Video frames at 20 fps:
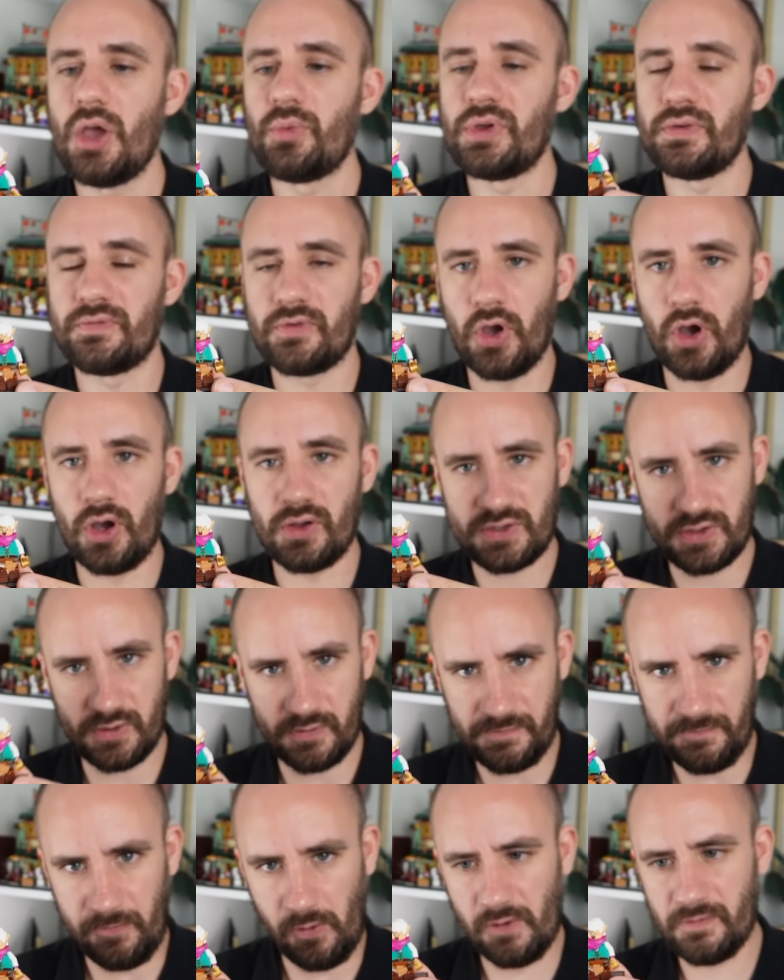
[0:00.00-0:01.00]
We've got
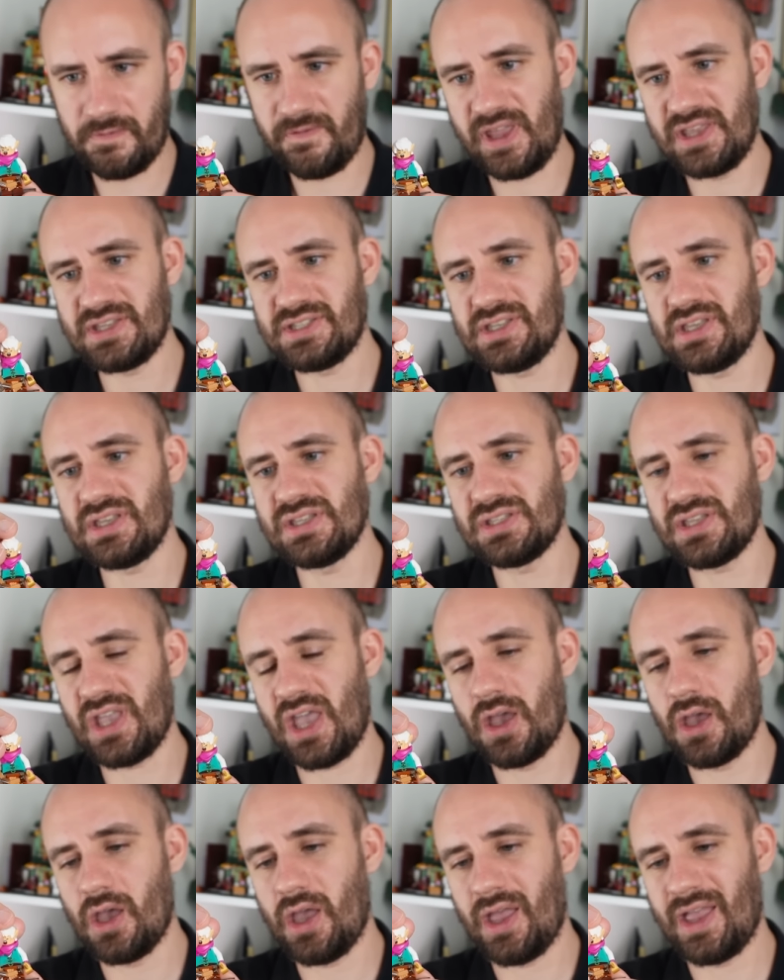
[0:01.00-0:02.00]
4 faces,
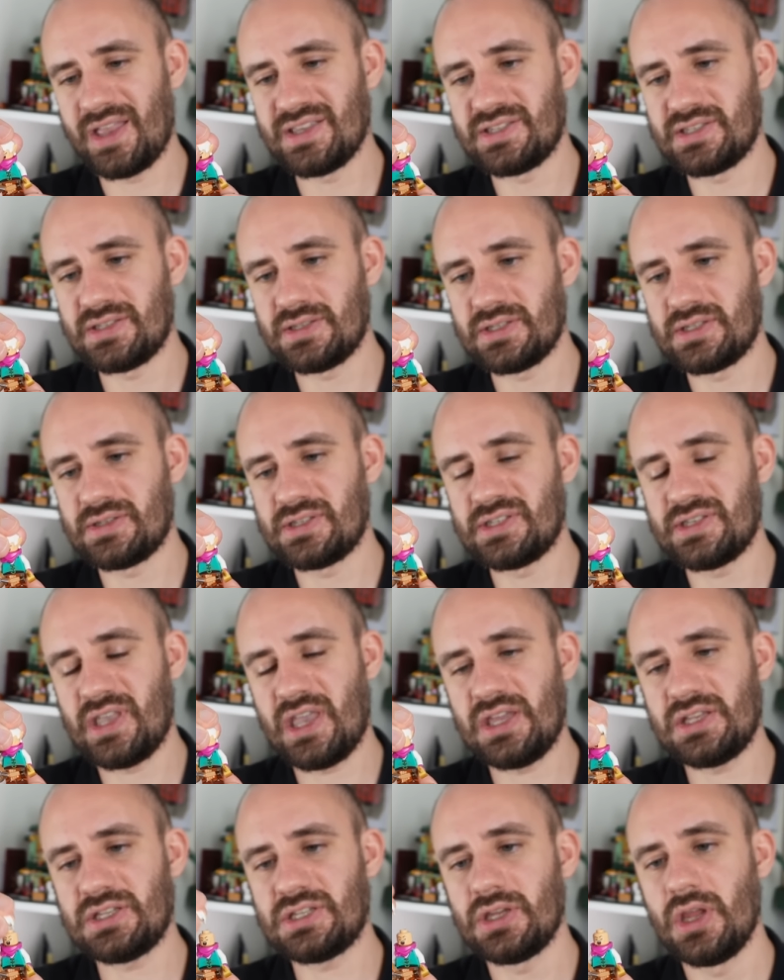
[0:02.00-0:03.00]
as
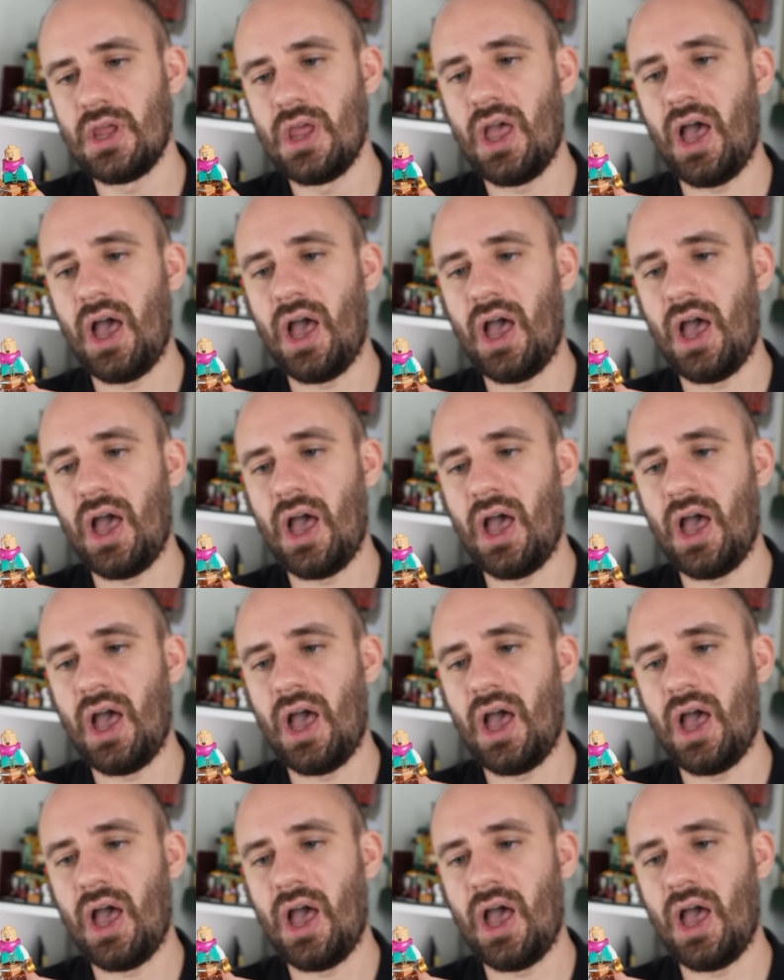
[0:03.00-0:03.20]
said.